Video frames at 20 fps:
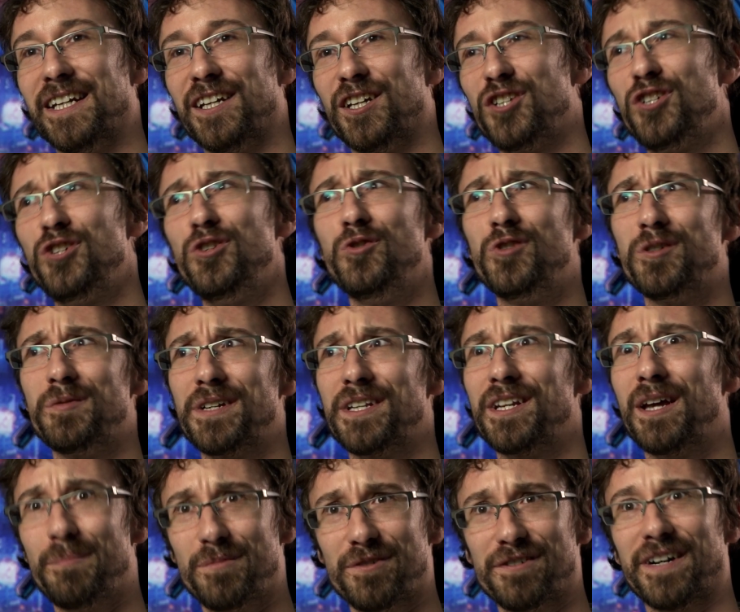in a huge
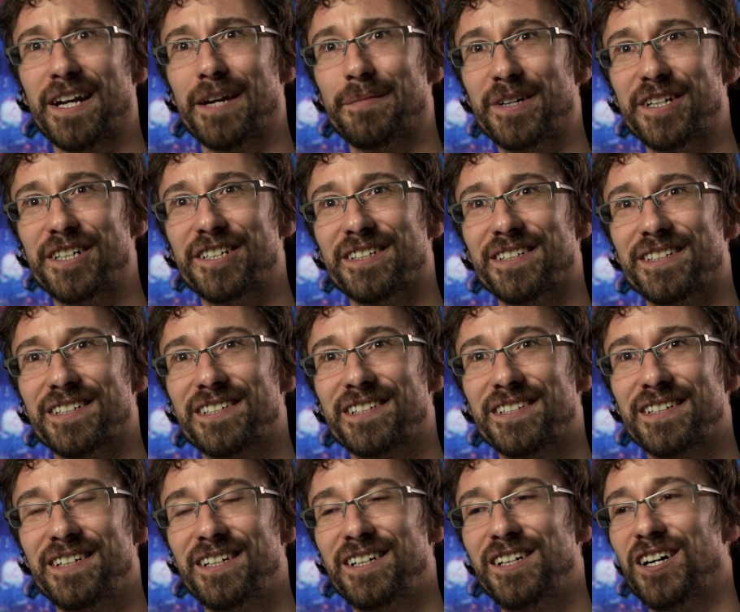number of
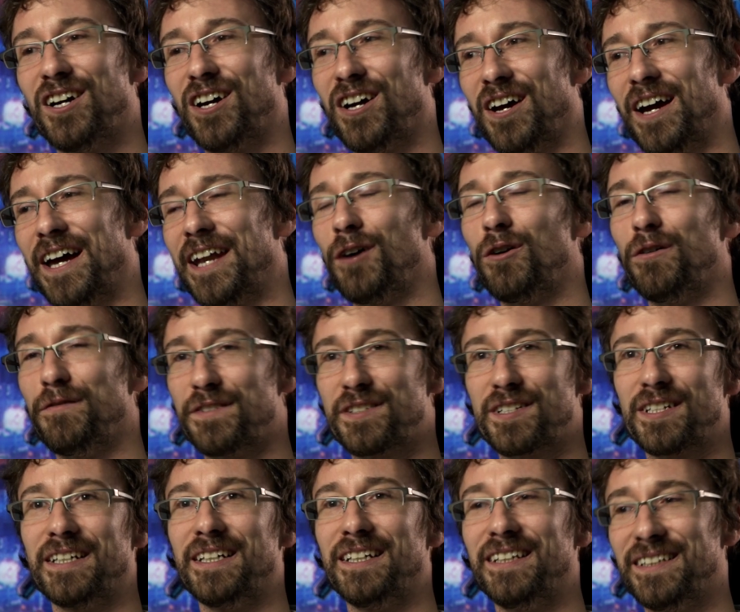animations. And that
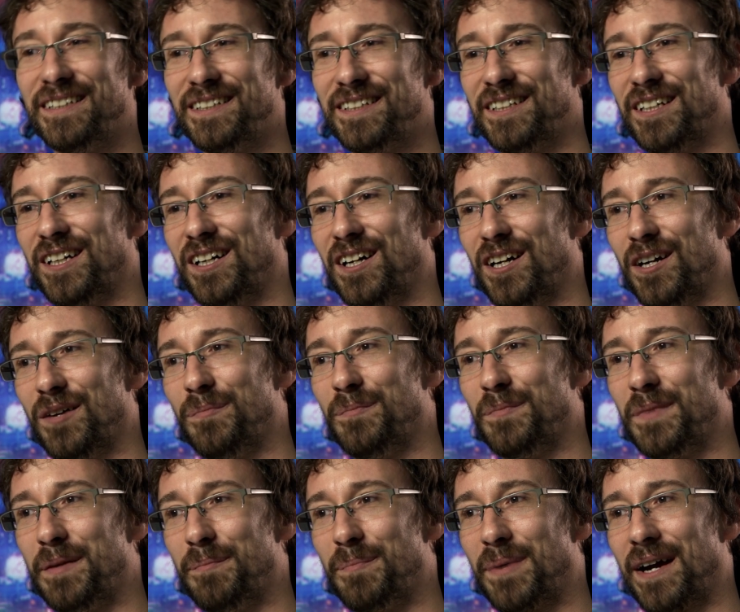obviously
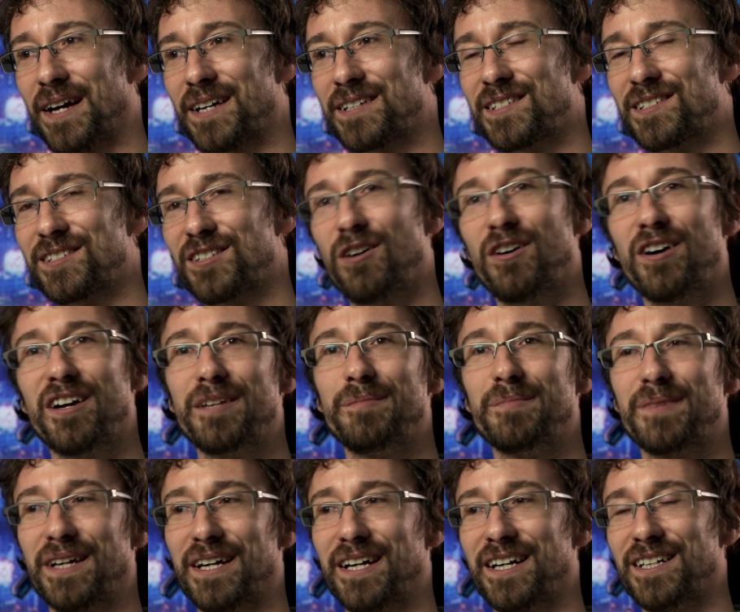impacts
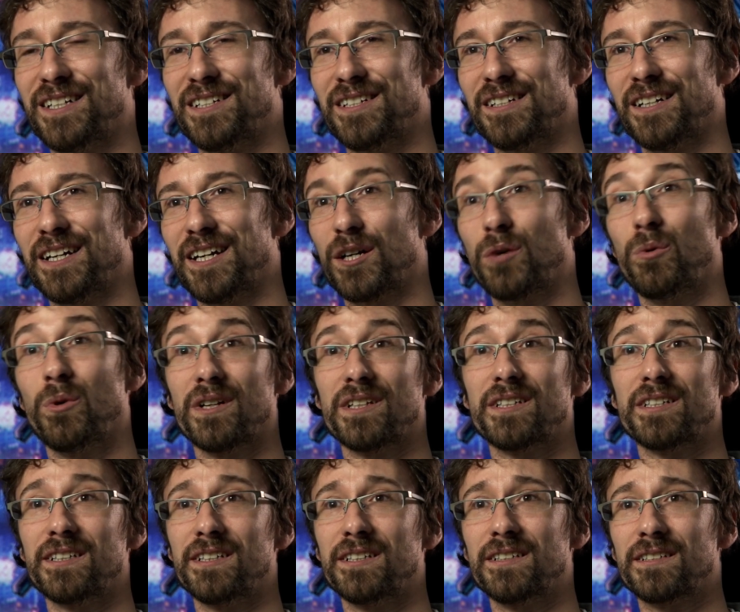time and
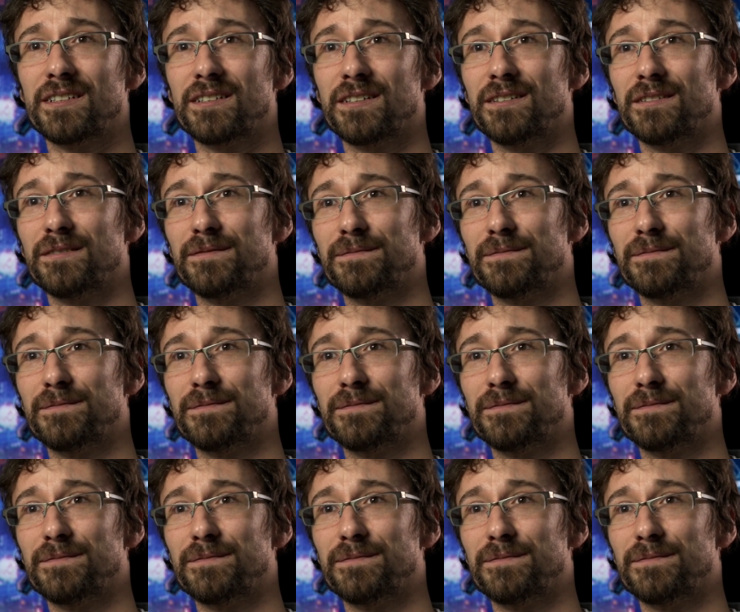quality. So,